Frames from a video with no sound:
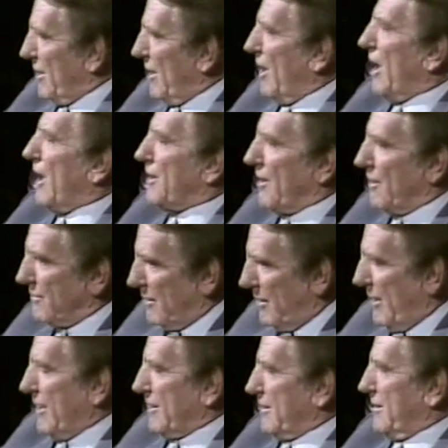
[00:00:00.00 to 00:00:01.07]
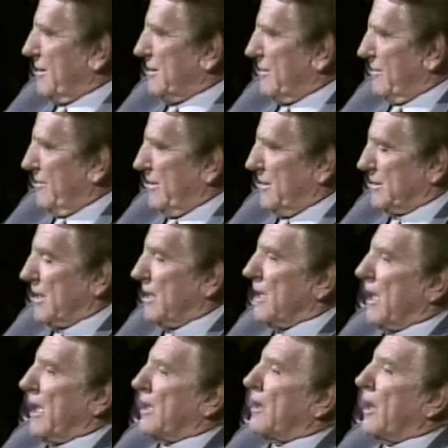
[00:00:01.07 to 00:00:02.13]
I don't like these lawyers,
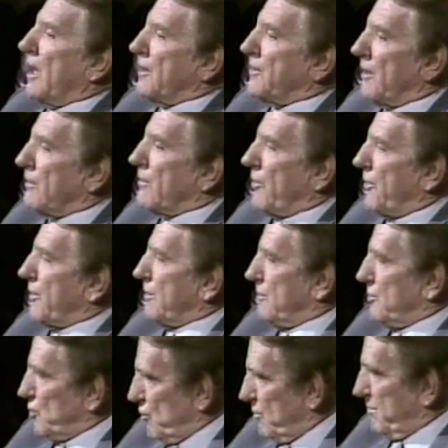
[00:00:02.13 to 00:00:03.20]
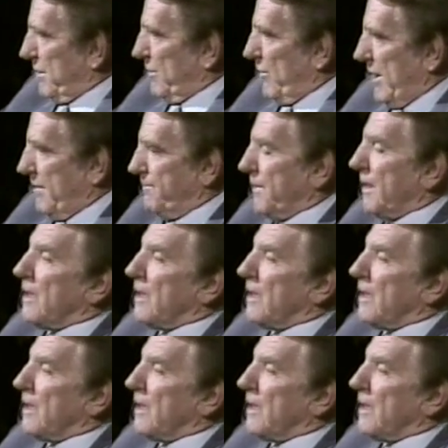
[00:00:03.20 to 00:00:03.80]
and I don't think you should be one.